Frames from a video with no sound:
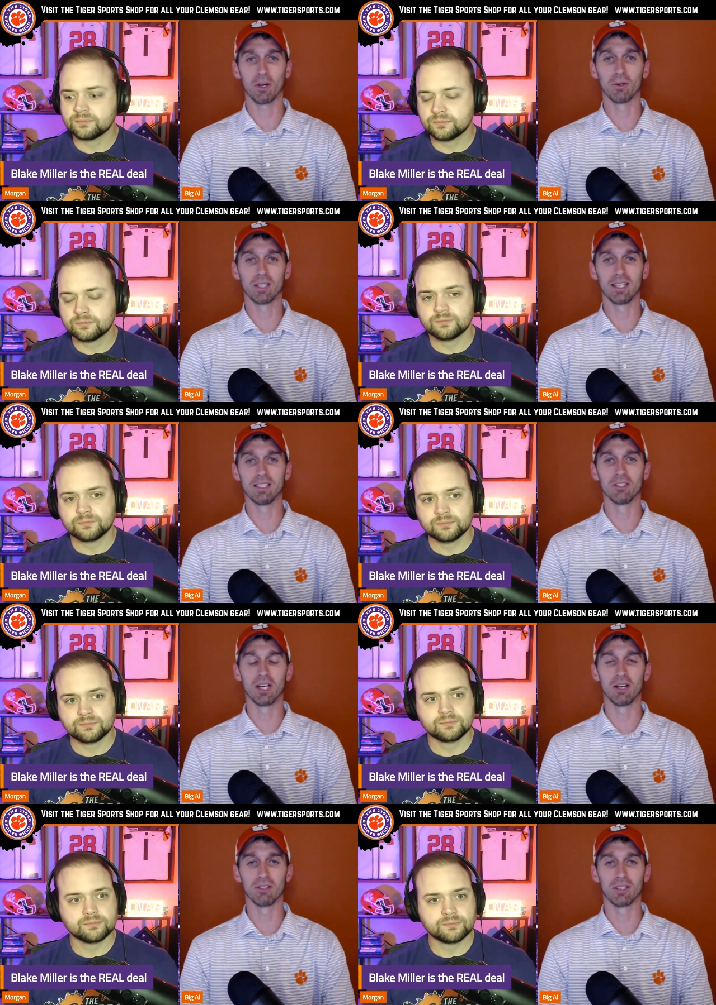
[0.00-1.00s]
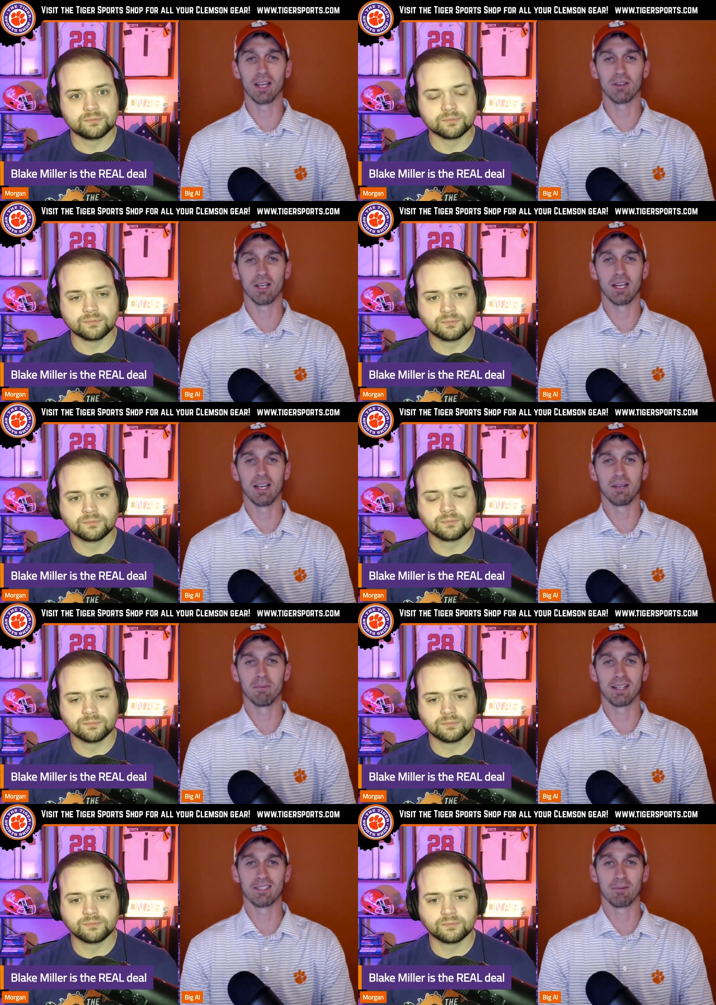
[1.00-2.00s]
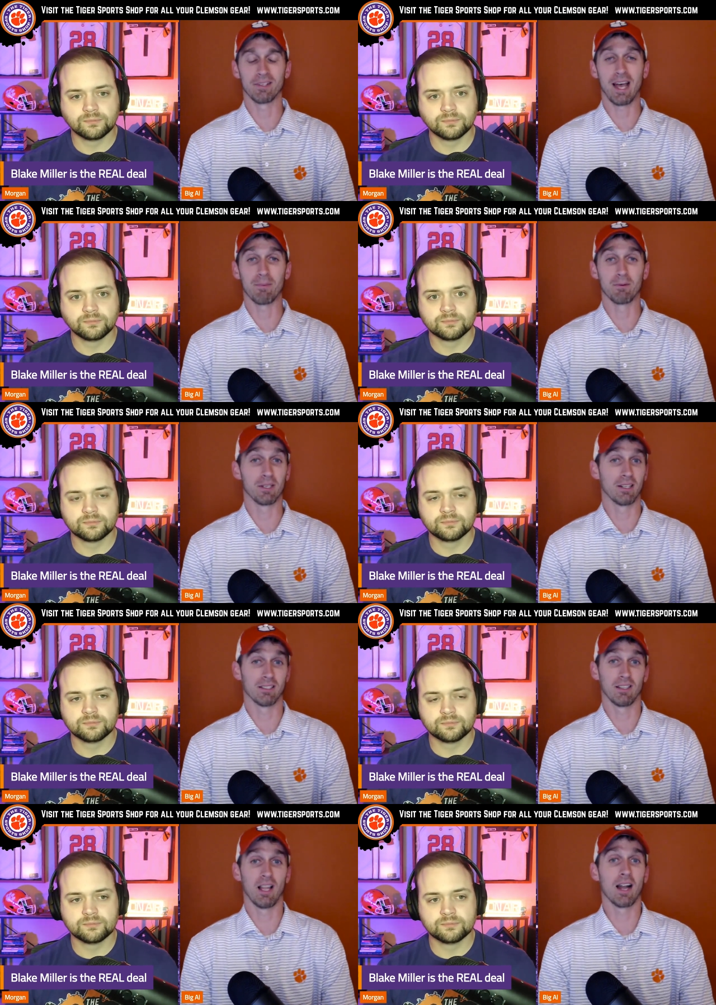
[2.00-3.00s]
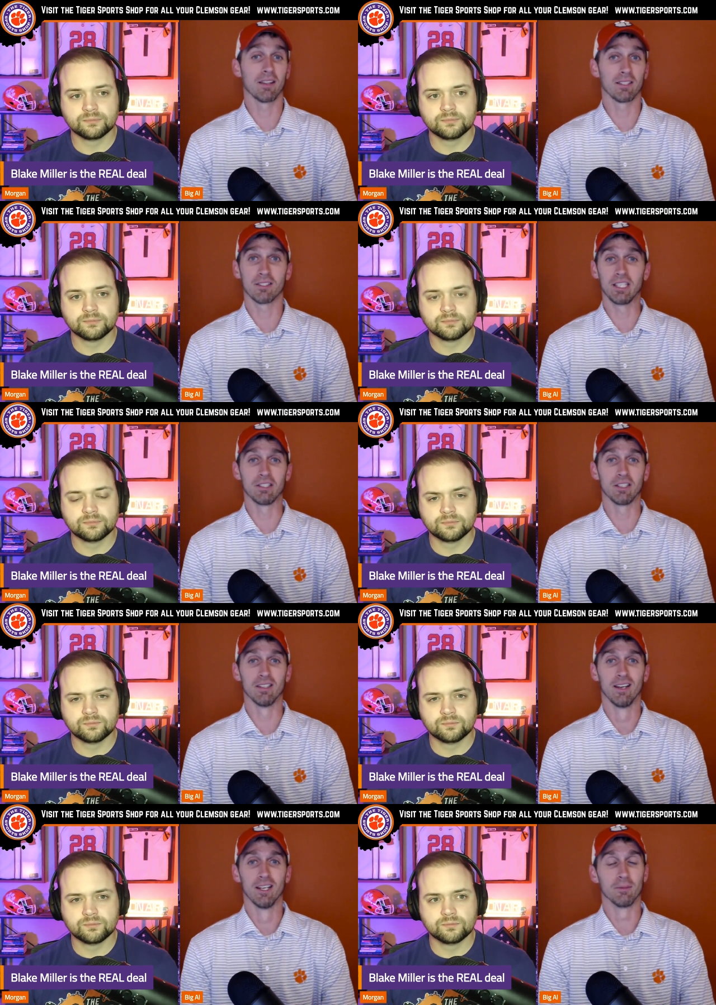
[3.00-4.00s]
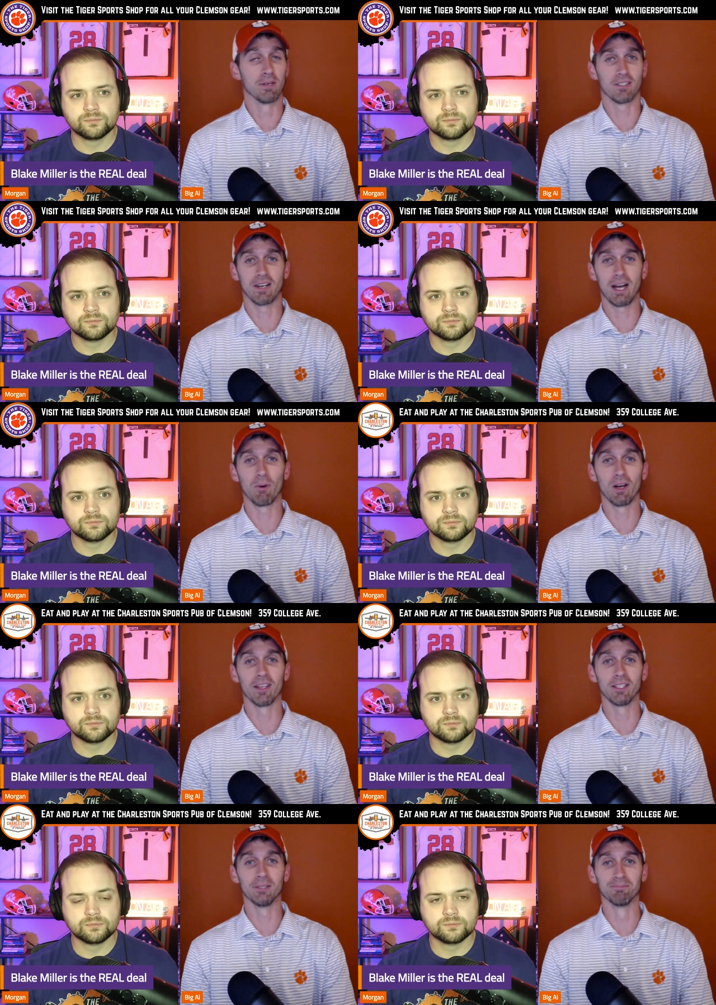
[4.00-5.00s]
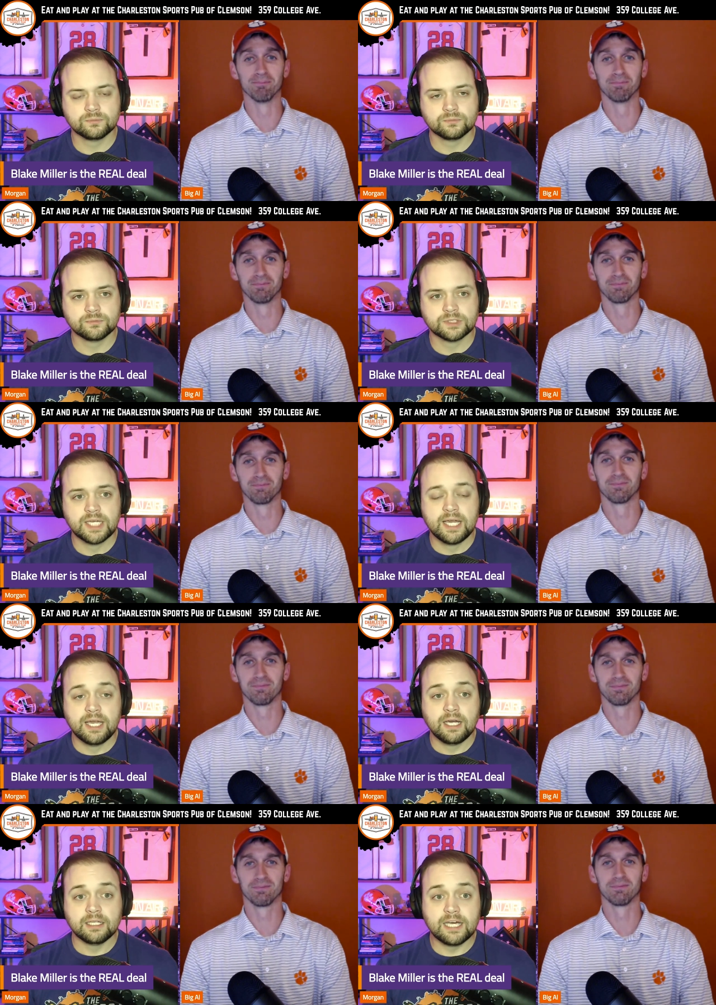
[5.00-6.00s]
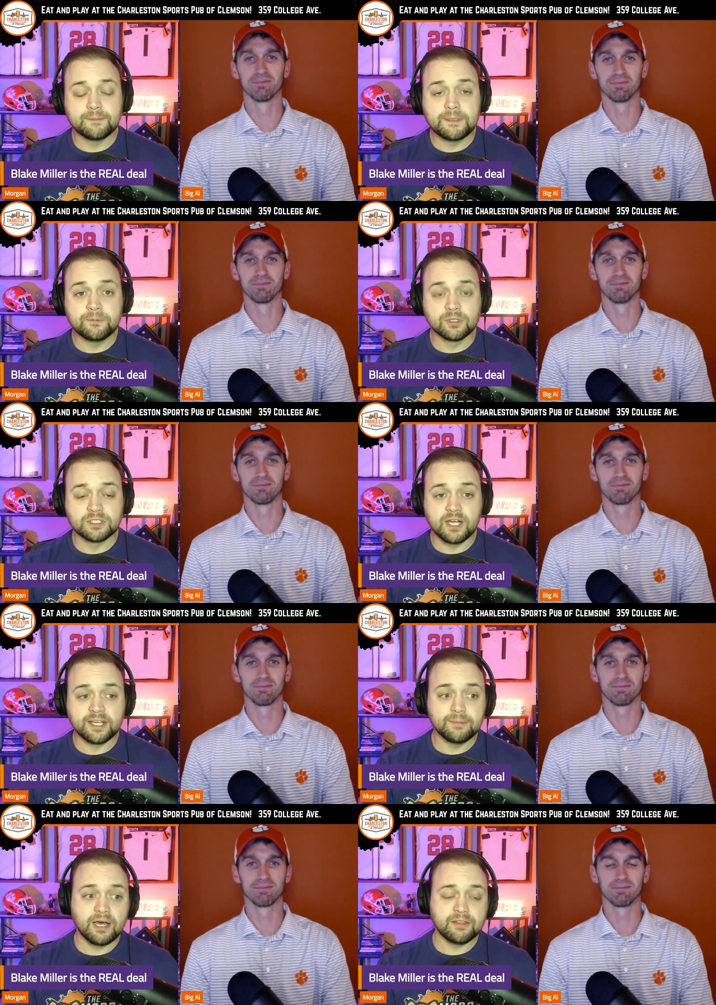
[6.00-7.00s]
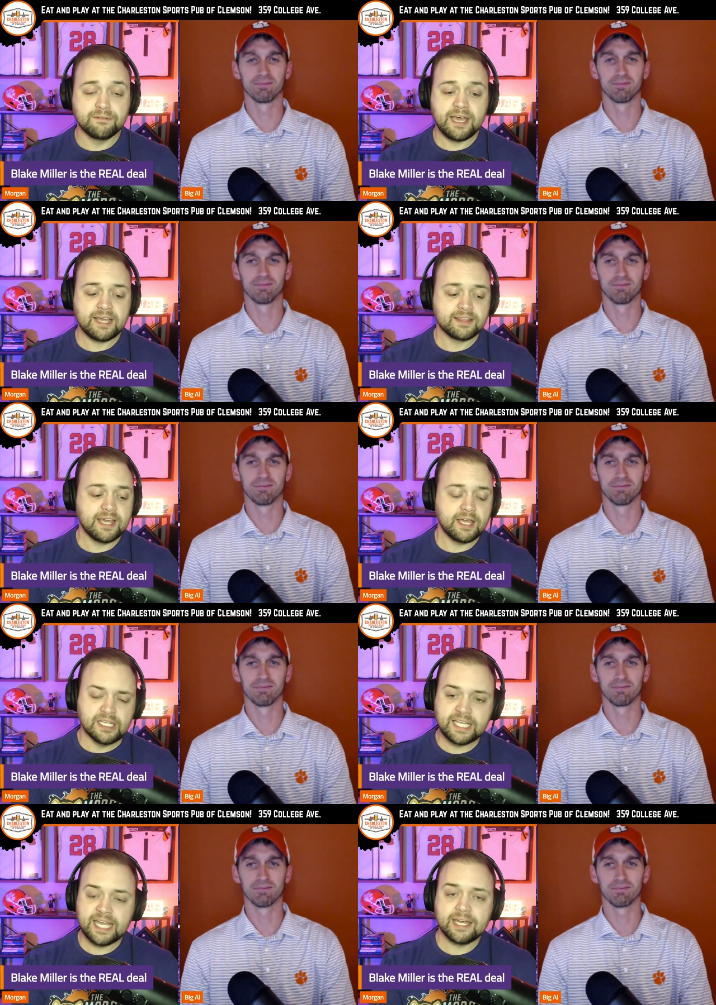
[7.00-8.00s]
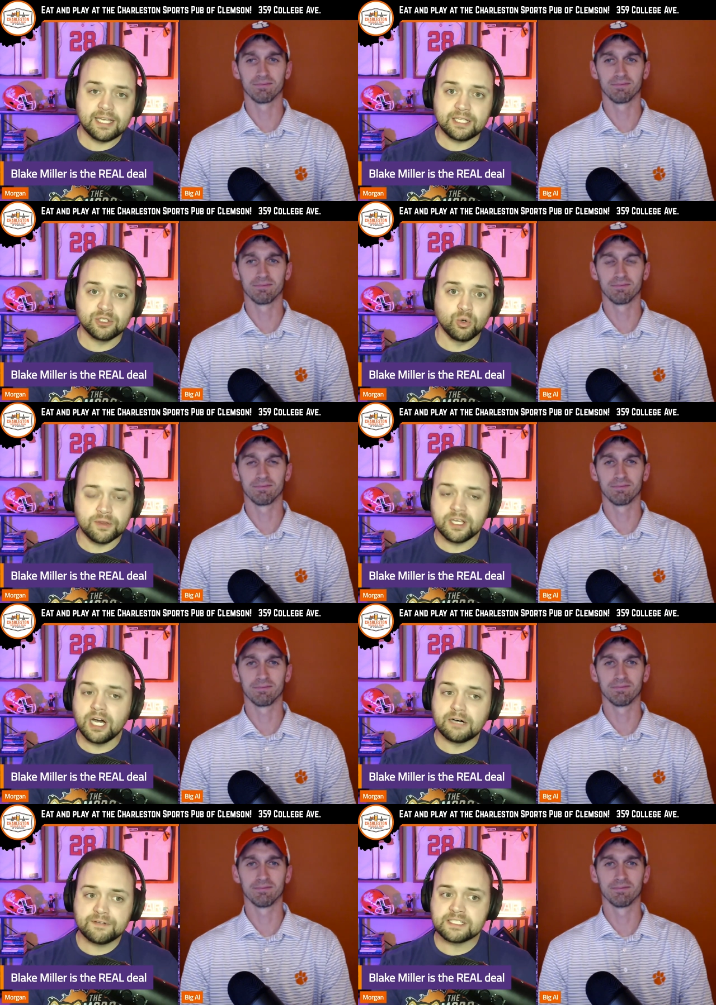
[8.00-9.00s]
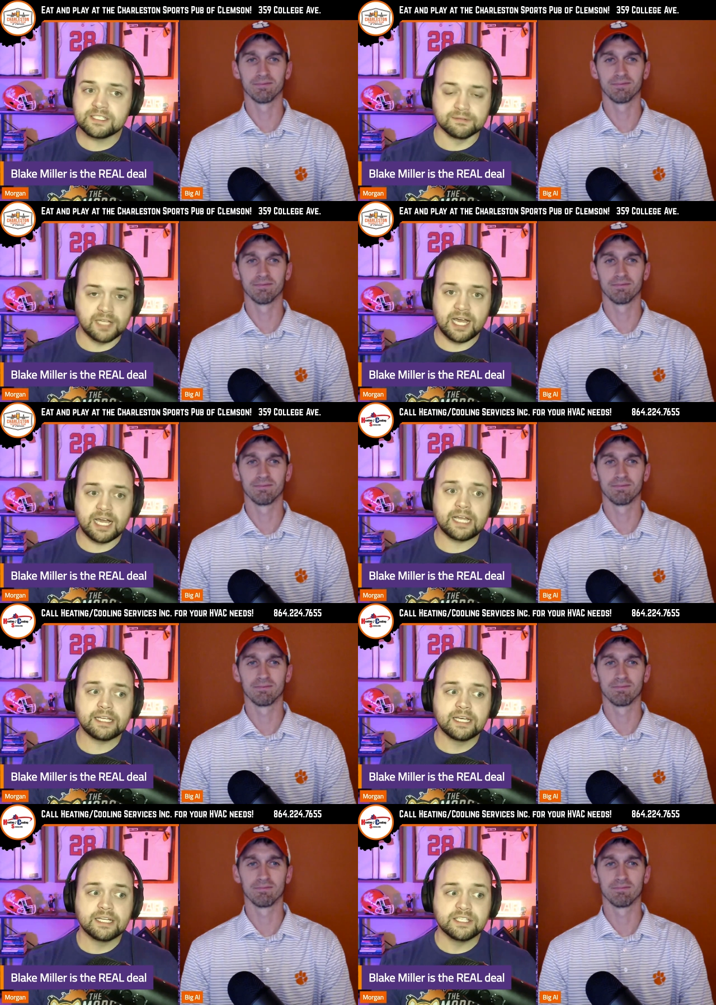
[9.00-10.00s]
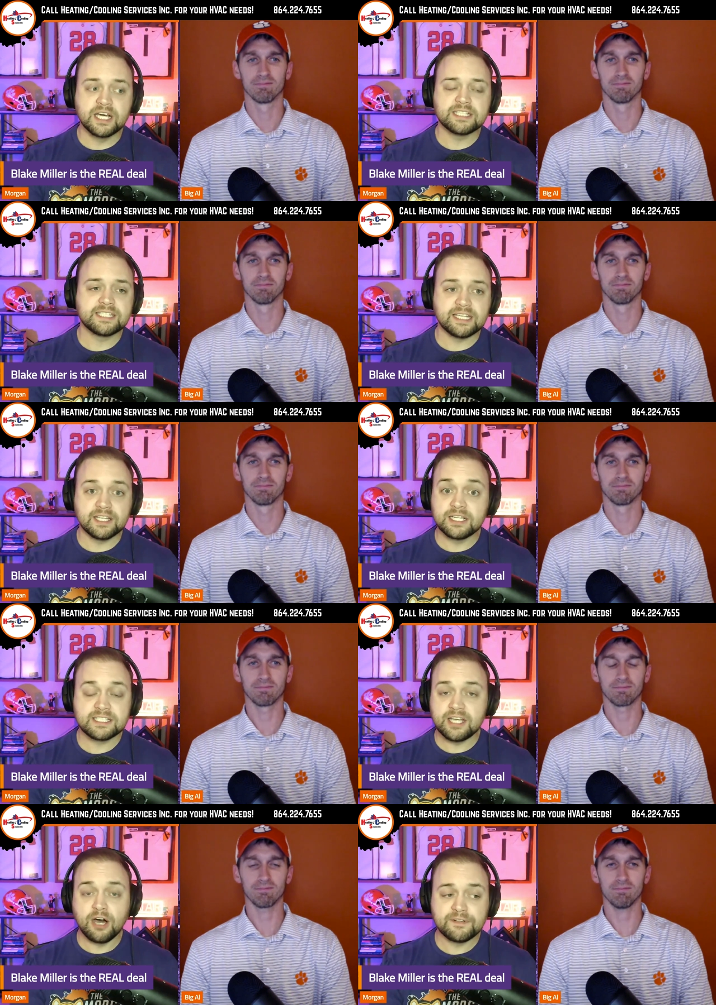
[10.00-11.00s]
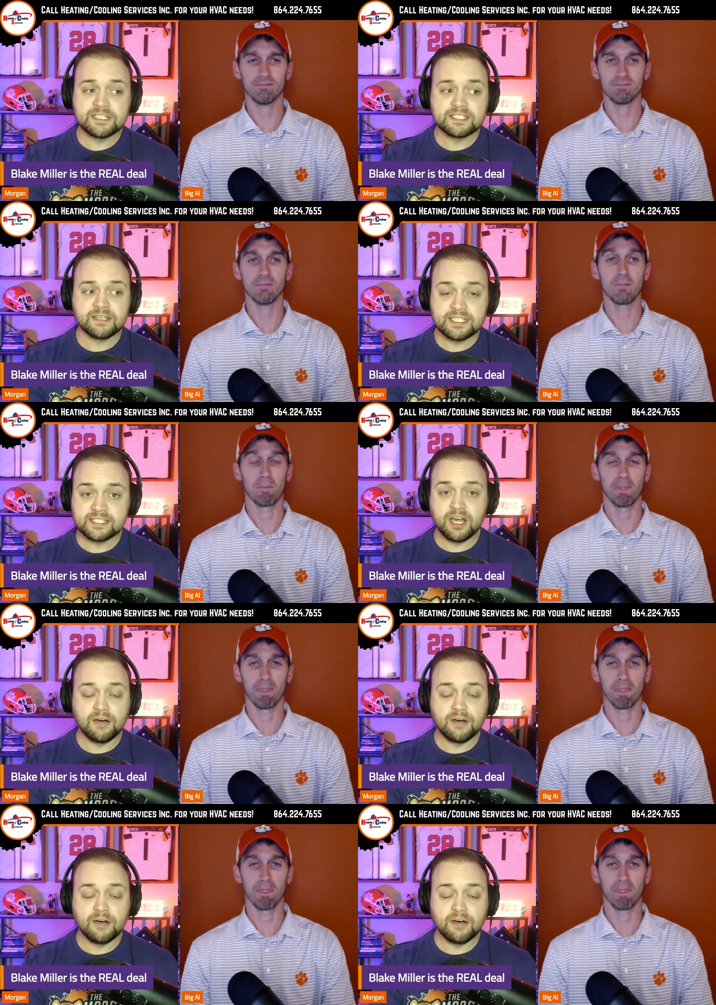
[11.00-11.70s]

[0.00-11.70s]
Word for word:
Speaker 1: going. They need to gel together and, and make something happen, because a lot of the season depends on how well they do.
Speaker 2: A lot of people are talking about the fact that you can't ignore the offensive line. Does it, does the offensive, is the